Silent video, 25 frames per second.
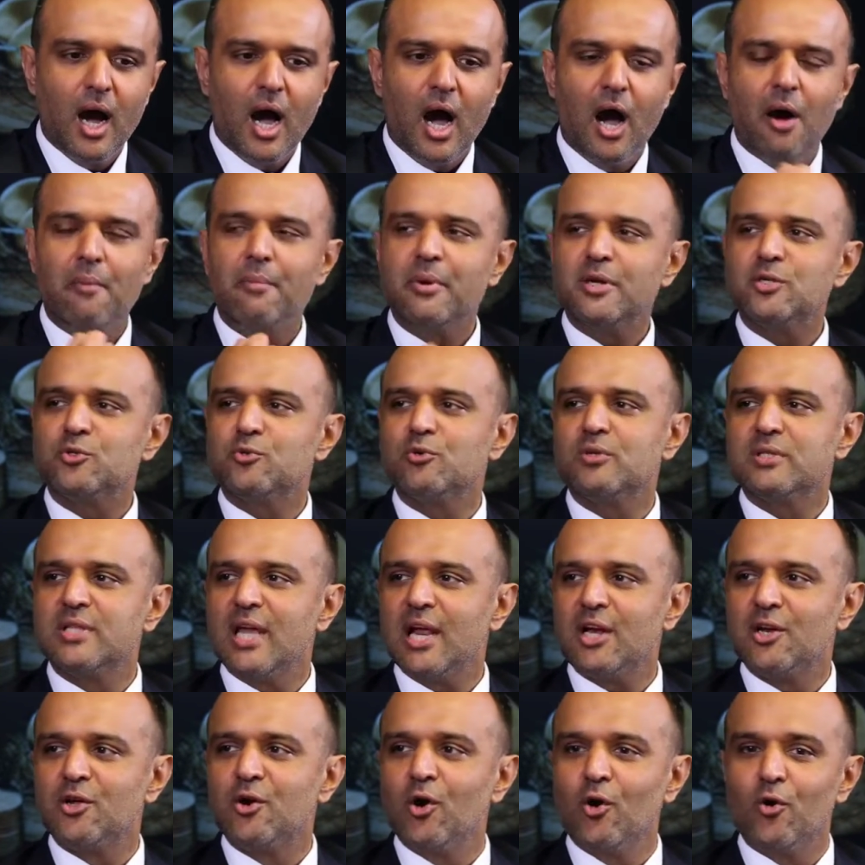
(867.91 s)
How much will
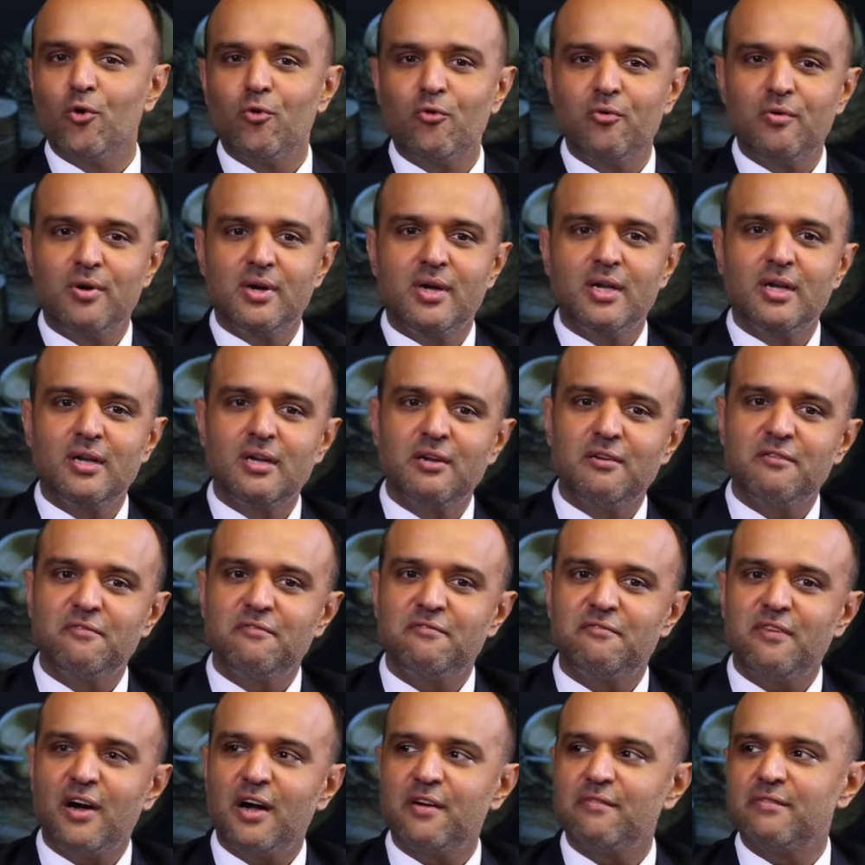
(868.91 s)
that go
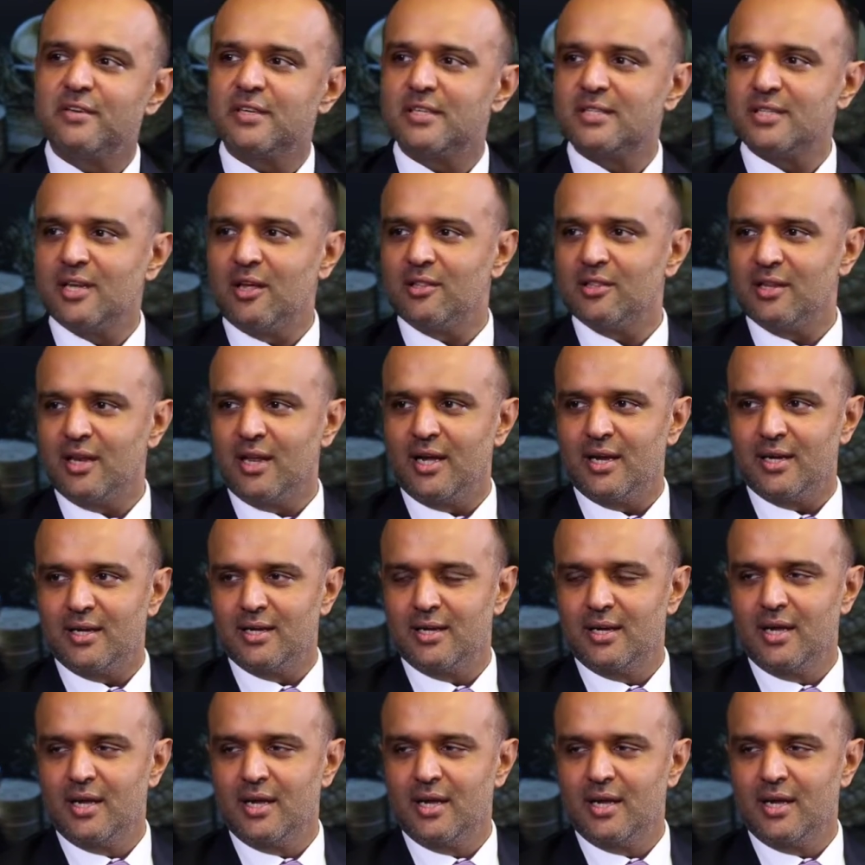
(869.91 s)
5 years down the line?